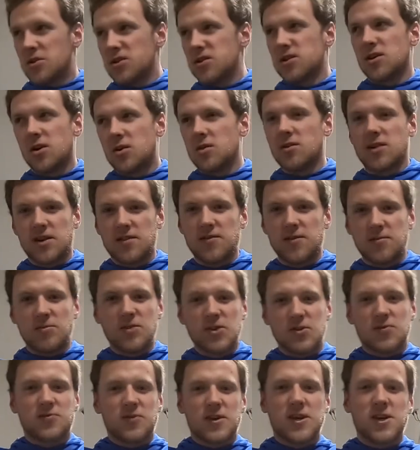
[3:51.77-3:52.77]
give them
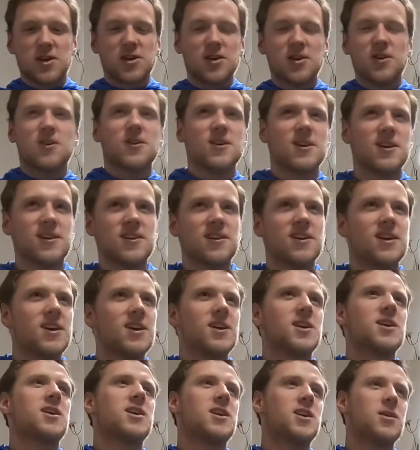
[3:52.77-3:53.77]
the finger and
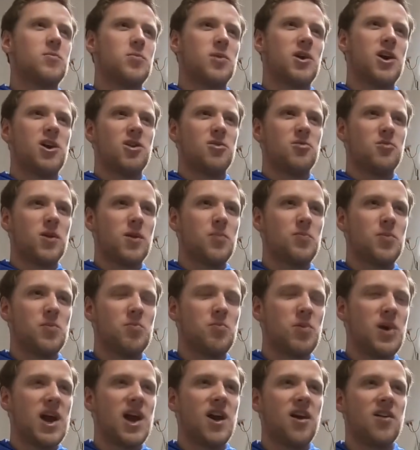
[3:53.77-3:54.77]
keep on ripping
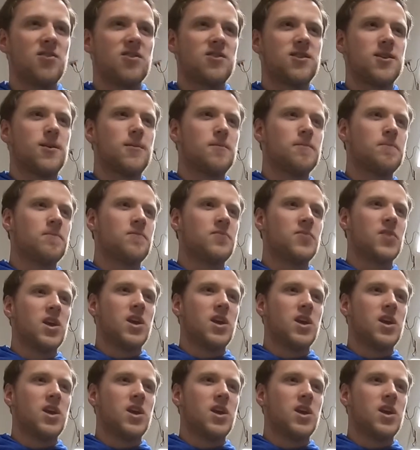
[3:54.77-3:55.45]
past them.